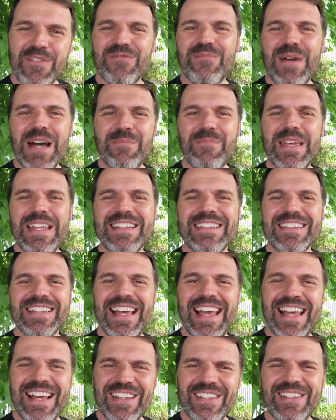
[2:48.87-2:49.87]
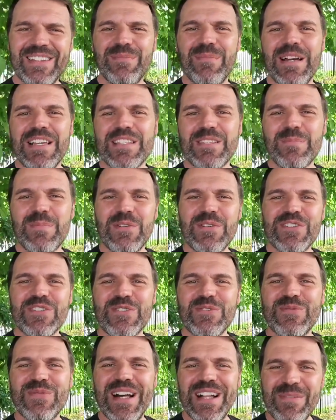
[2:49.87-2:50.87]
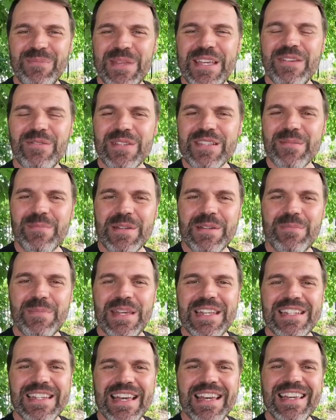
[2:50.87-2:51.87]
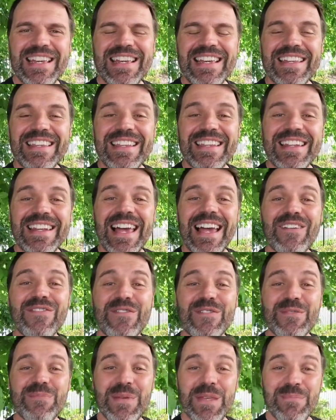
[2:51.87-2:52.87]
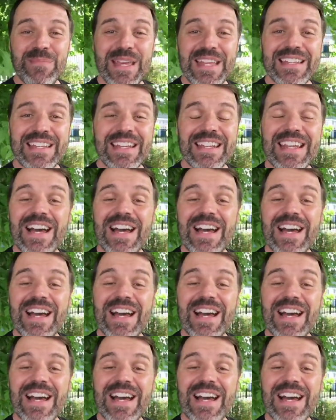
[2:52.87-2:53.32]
if my mental health, my spiritual well-being was a bit better, then life would be better.